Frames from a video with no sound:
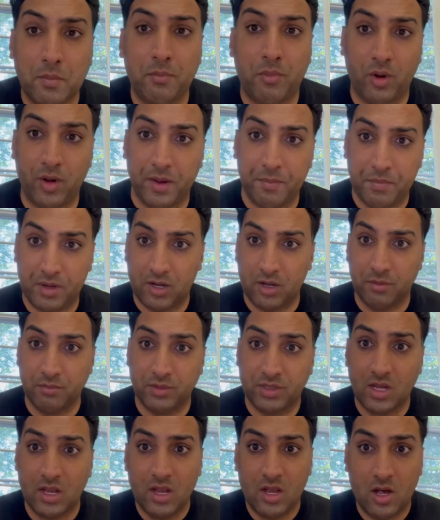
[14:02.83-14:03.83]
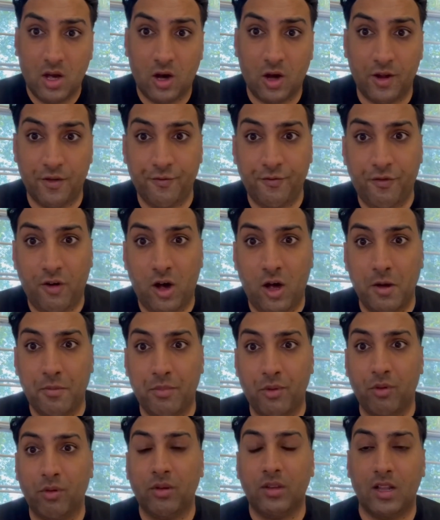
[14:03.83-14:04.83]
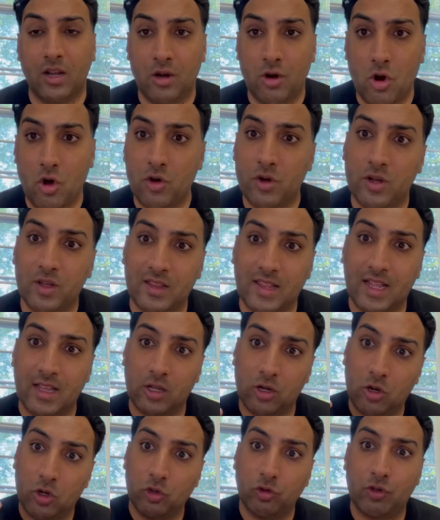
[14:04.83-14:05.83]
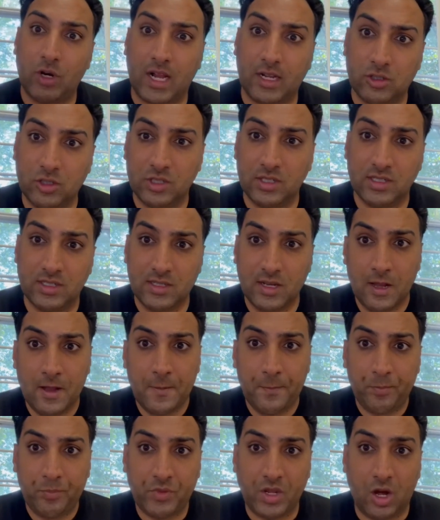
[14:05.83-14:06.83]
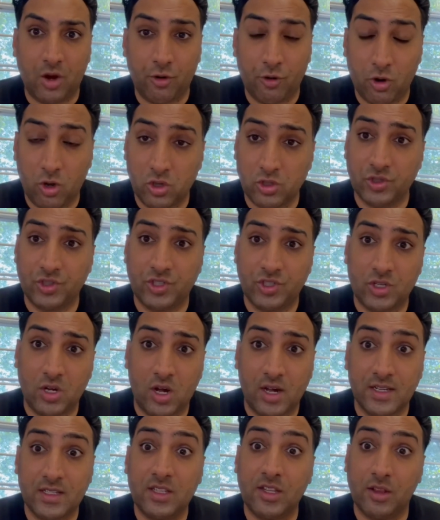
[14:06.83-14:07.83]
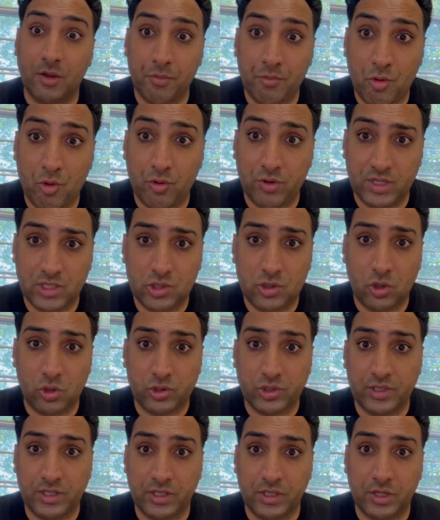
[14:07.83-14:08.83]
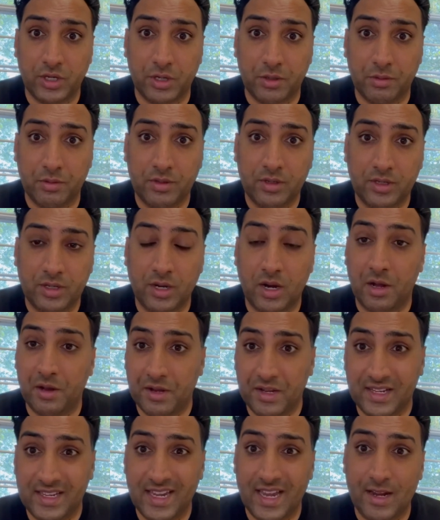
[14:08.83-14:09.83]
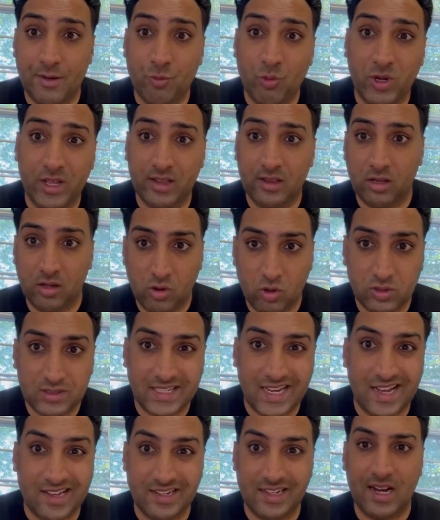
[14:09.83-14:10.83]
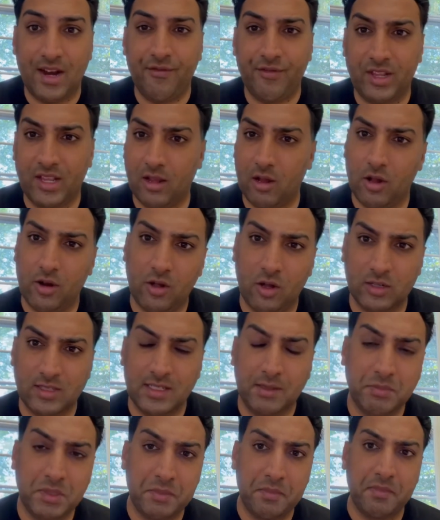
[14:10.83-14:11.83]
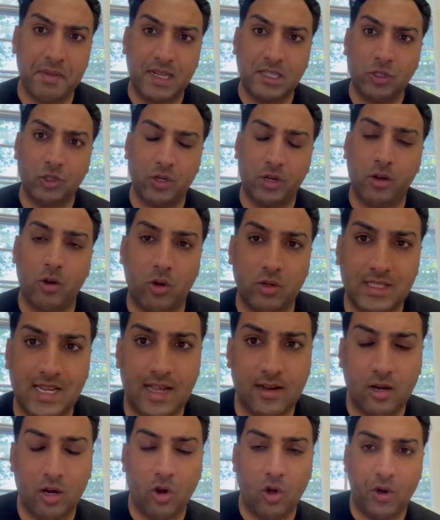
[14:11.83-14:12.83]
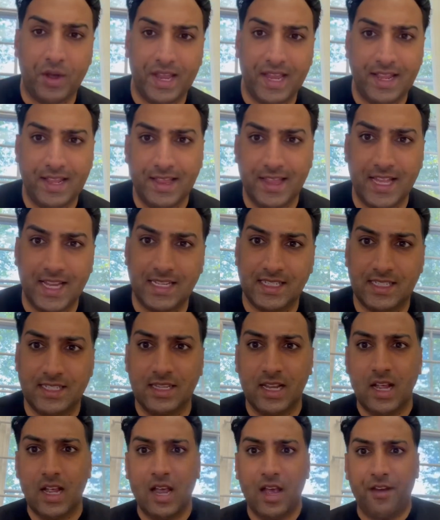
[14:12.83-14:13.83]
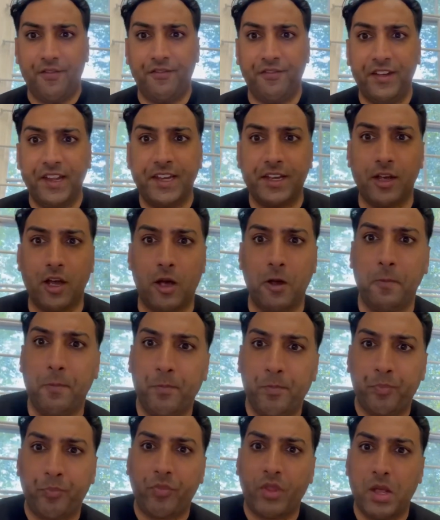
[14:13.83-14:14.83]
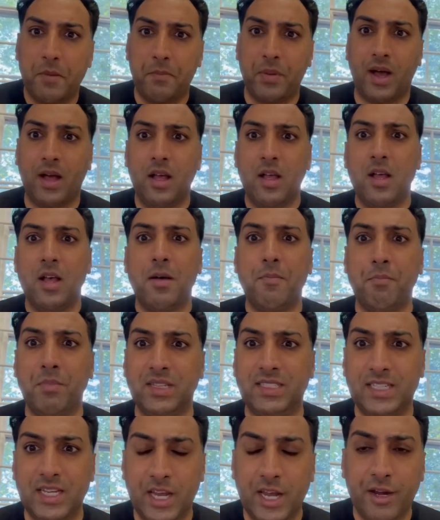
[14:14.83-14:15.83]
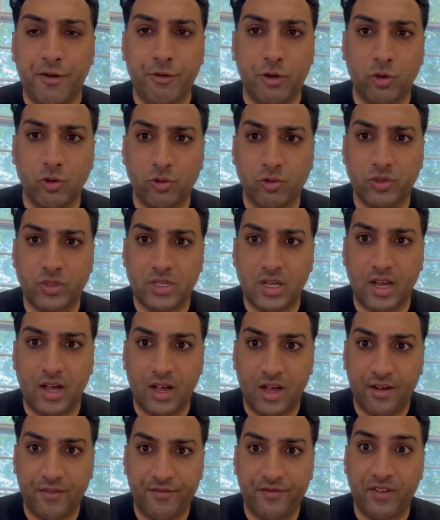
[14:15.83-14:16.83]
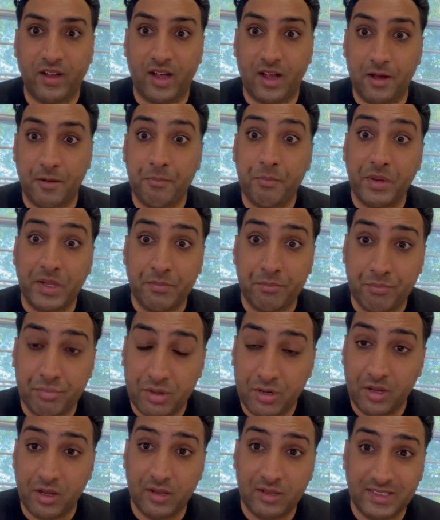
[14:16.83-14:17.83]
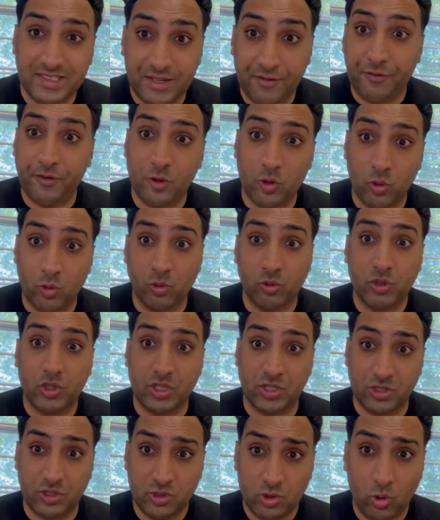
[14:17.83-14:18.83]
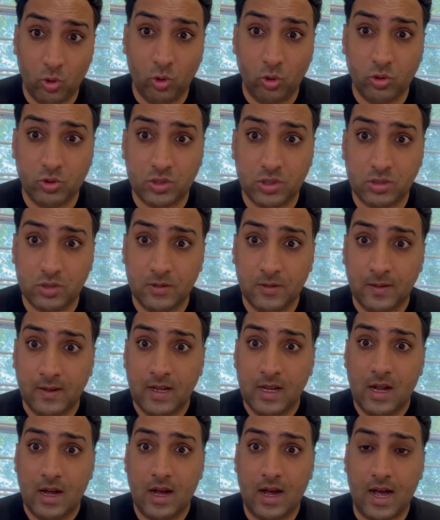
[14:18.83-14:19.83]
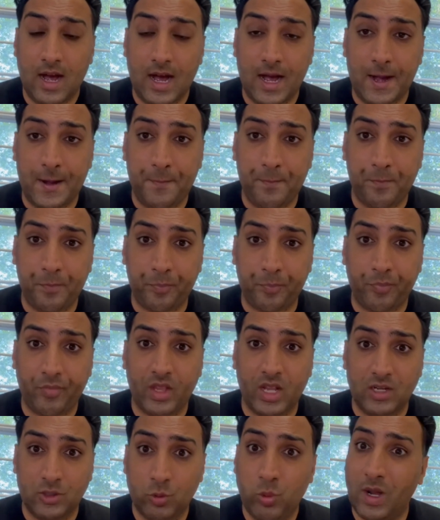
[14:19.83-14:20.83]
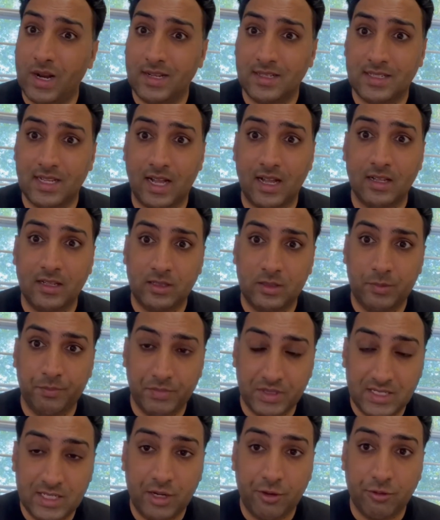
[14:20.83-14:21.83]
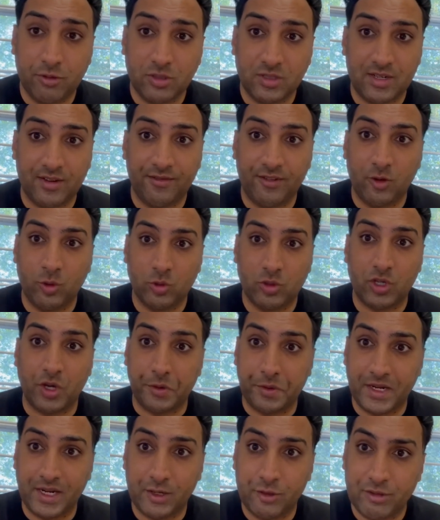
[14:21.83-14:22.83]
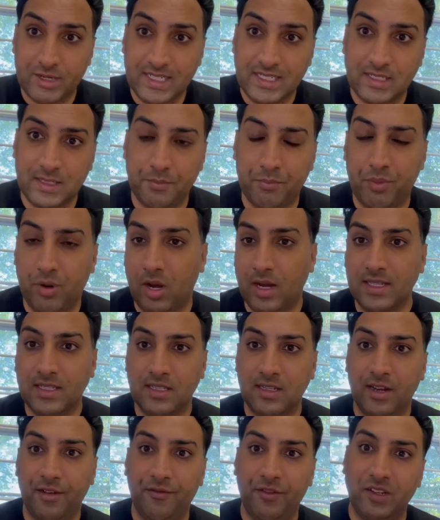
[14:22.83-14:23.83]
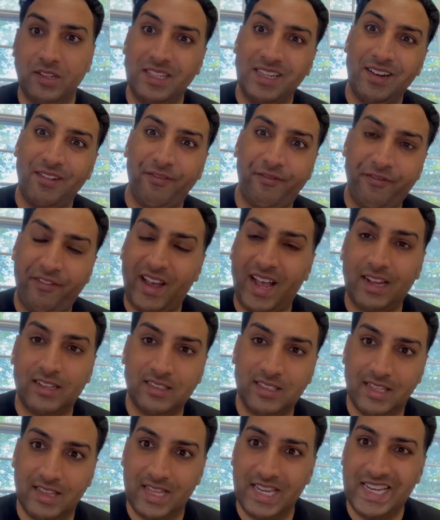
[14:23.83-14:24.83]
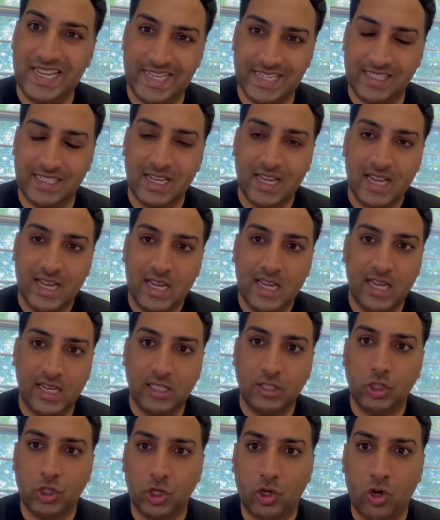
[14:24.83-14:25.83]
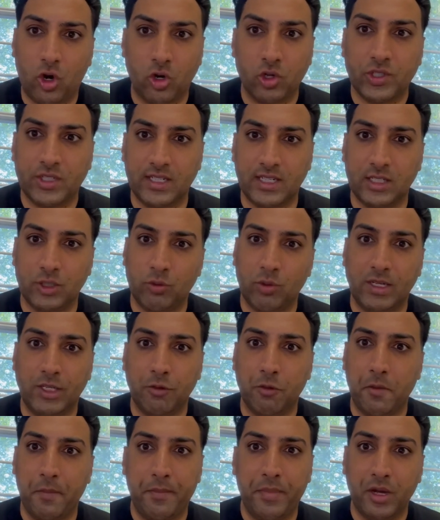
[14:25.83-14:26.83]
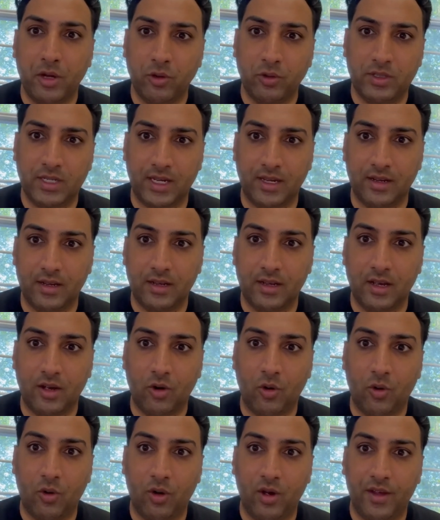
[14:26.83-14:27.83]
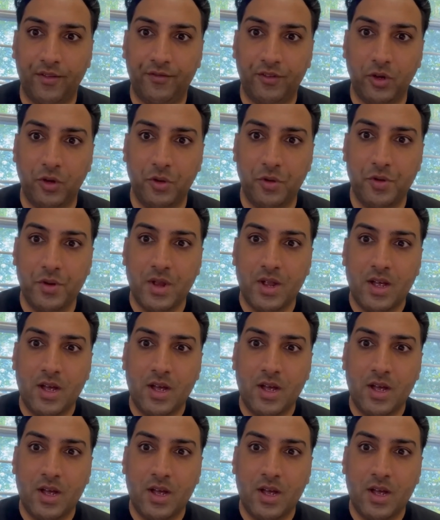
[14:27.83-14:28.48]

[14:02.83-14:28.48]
point it becomes unviable. The longer that the contractors are on site, the more it's costing you. You know, again, with lockdown and everything, and I seem to be mentioning lockdown a lot in this video, but materials have been pretty difficult to source, as well as that materials have also increased in price. And if you didn't factor these into your costings when you were building, or if you